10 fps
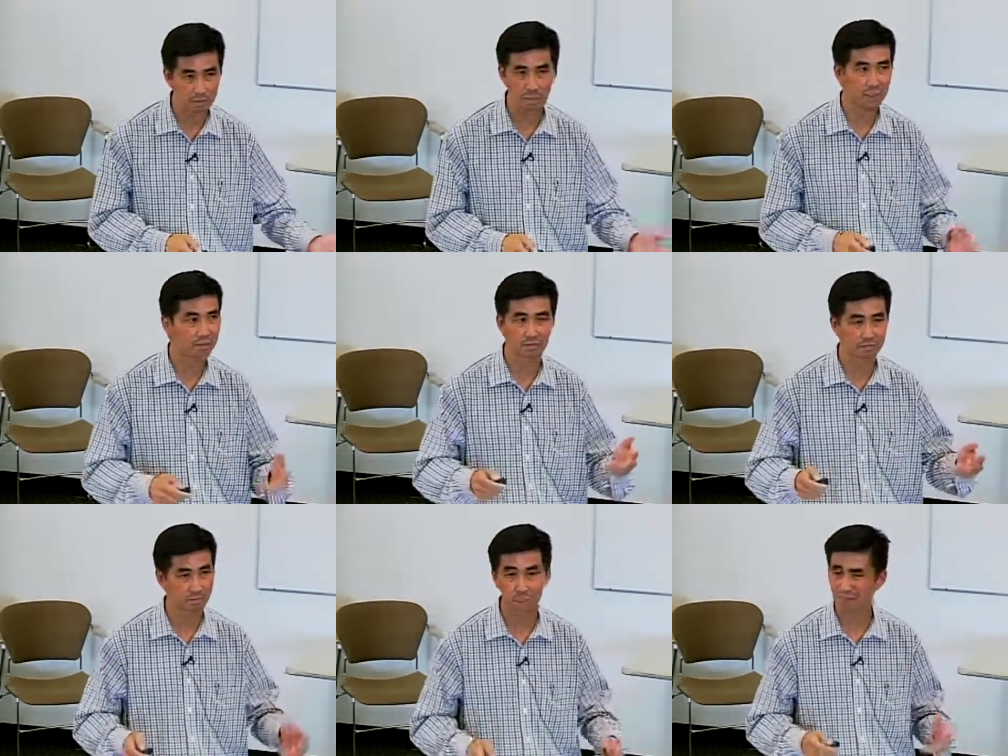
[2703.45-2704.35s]
So Michael,
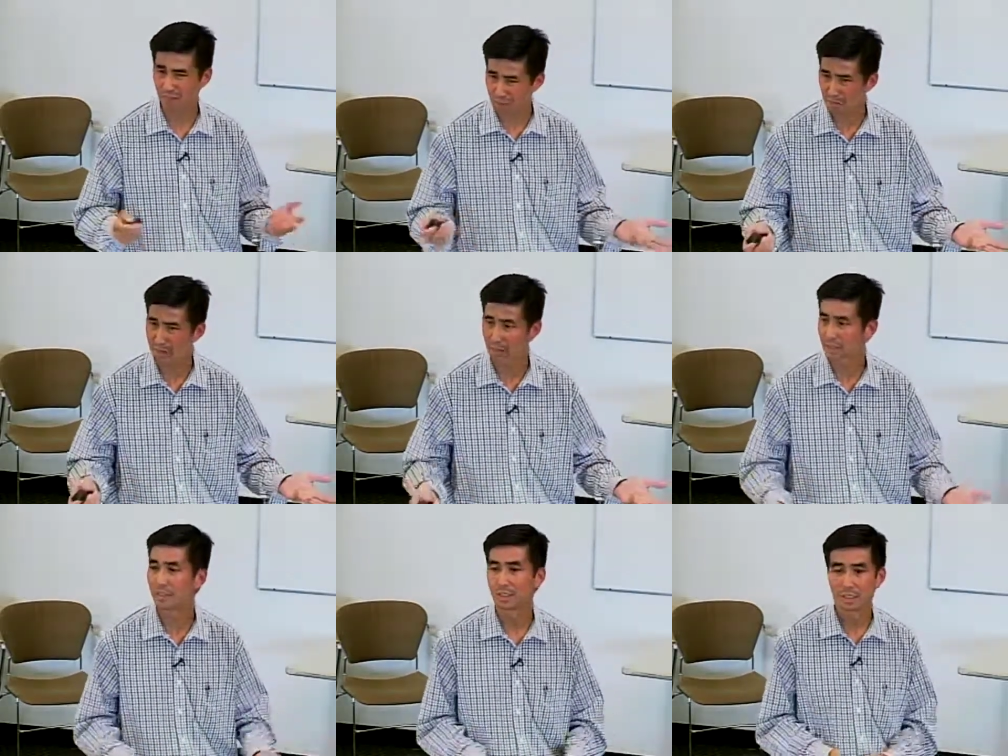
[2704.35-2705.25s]
Michael Phelps,
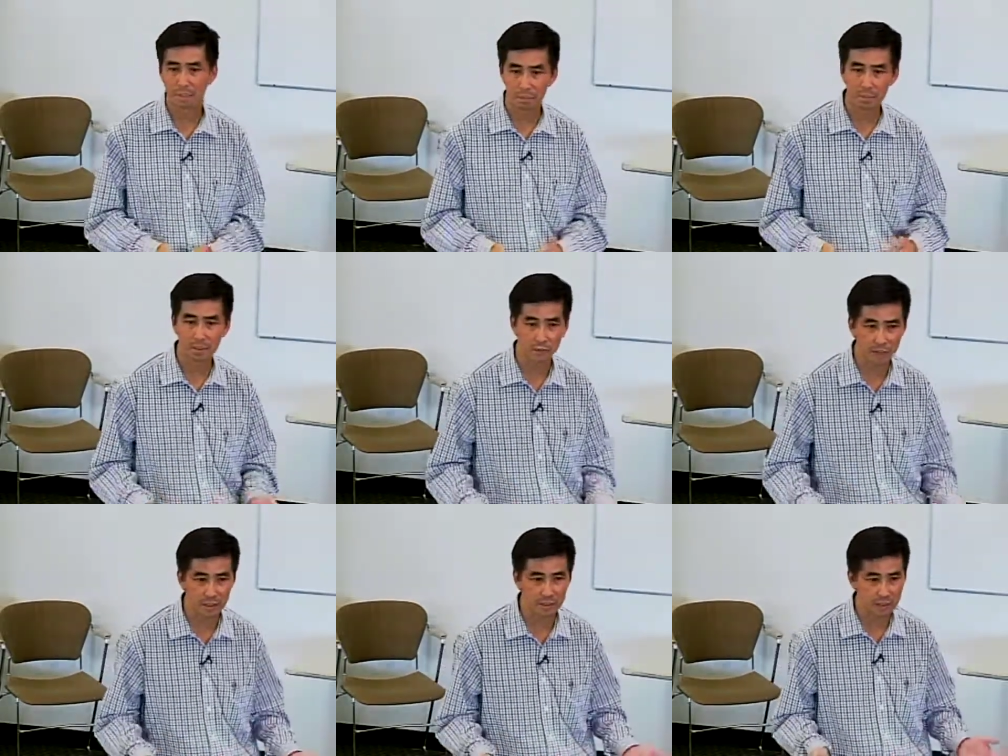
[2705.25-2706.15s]
Olympic
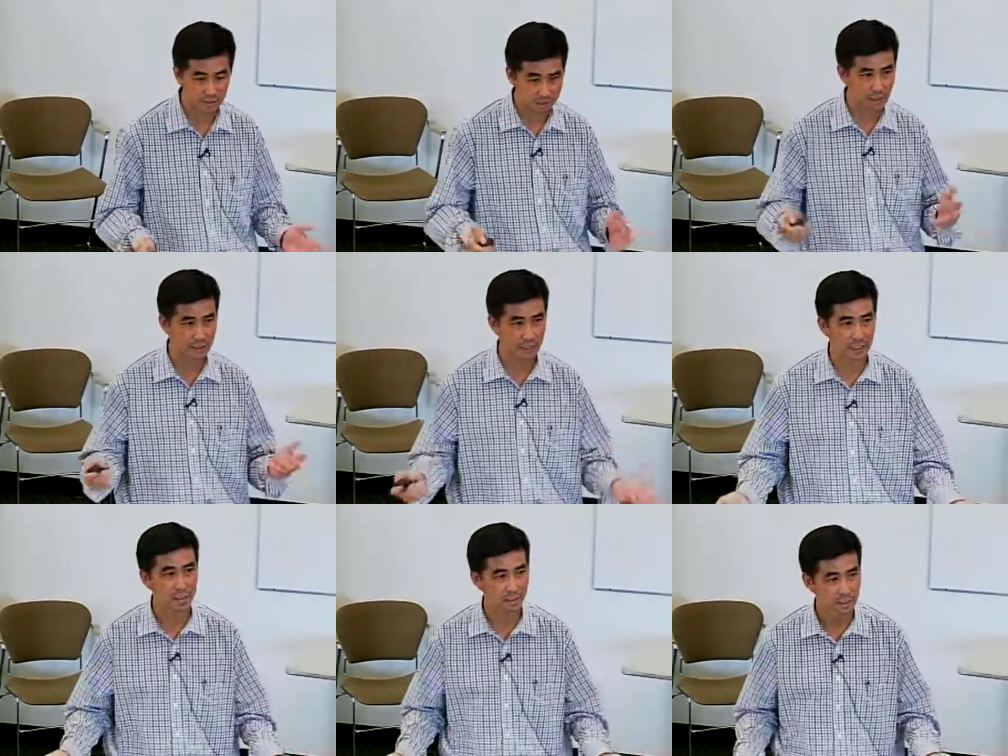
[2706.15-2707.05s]
swimmer, he's like six
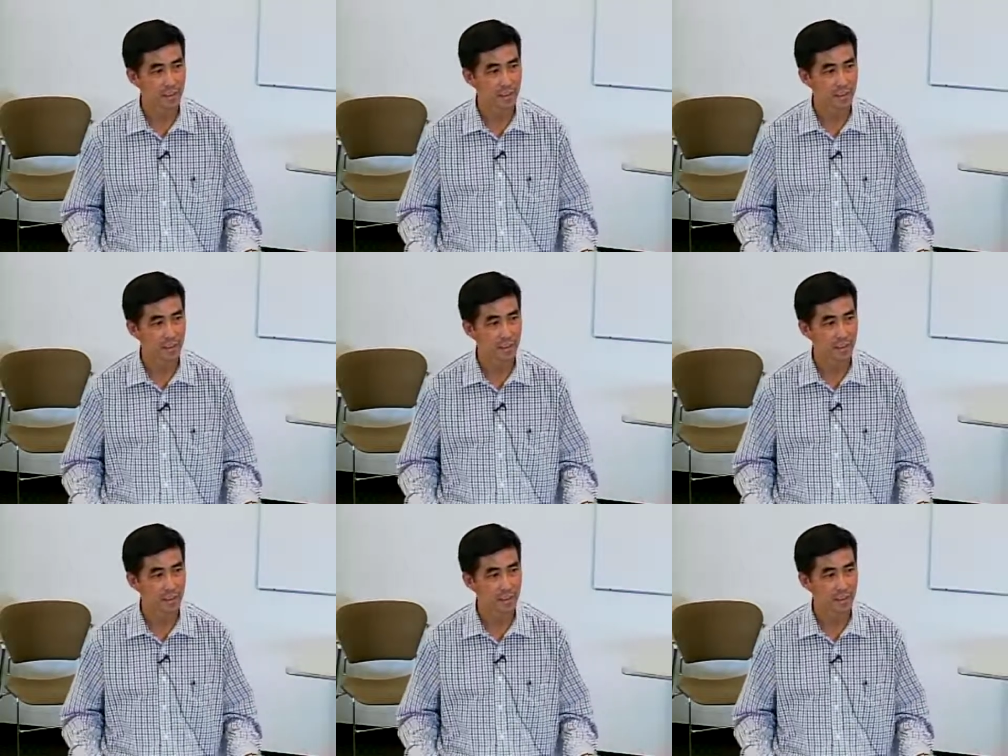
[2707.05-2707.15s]
eight.